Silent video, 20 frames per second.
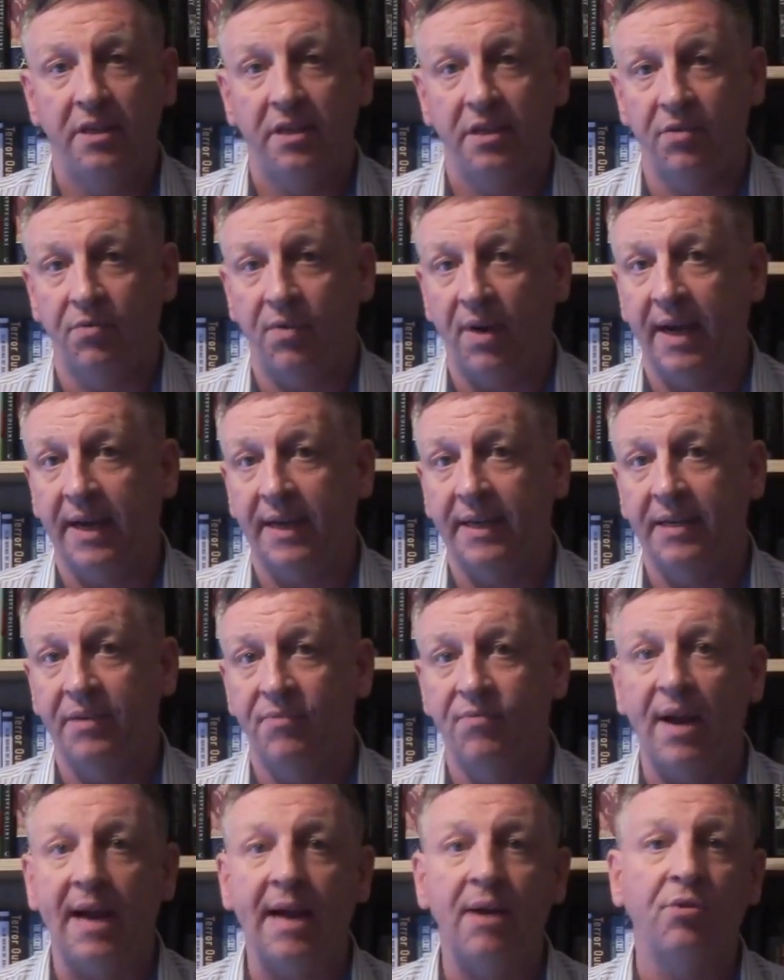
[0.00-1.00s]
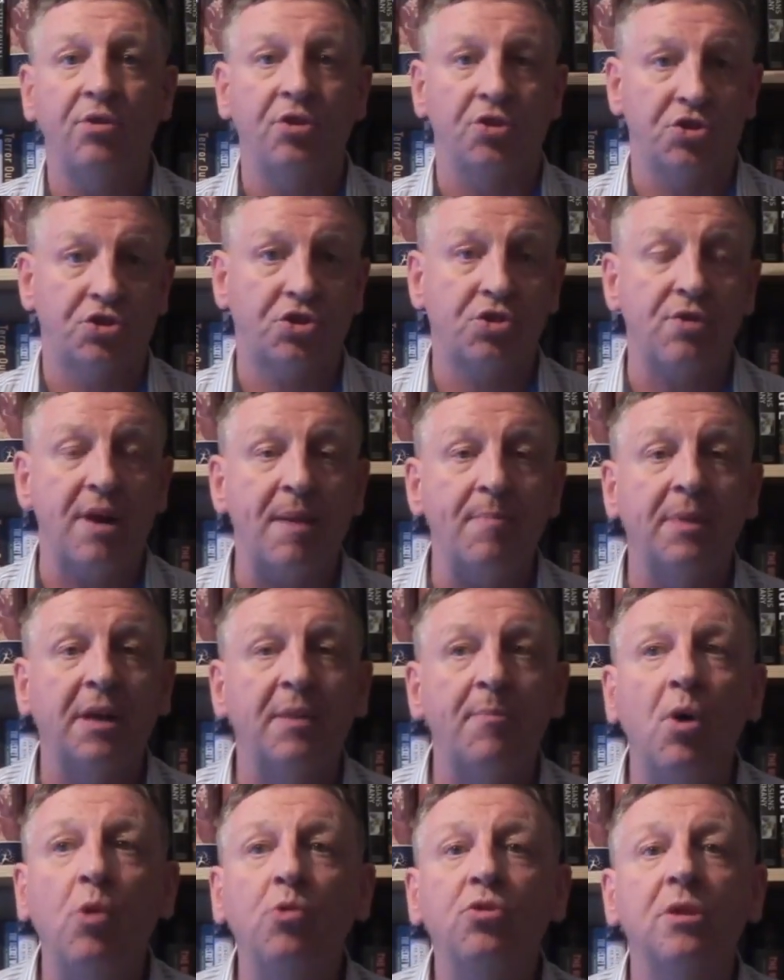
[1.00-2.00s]
You're riding round on
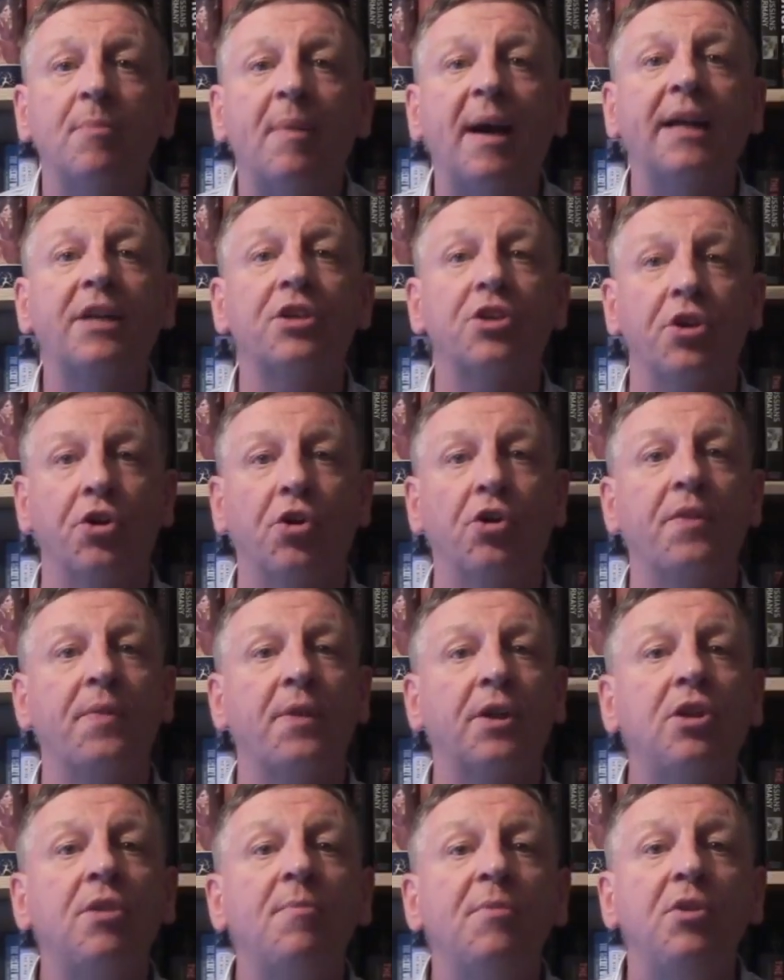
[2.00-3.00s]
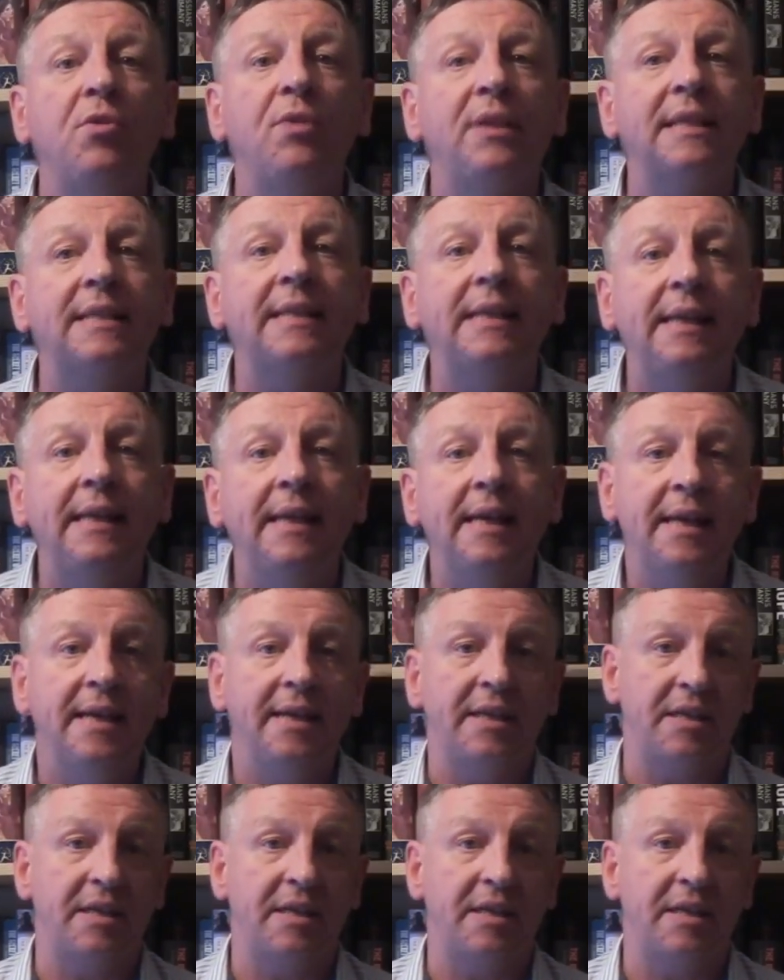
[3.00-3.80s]
scrambler motorbikes annoying the community.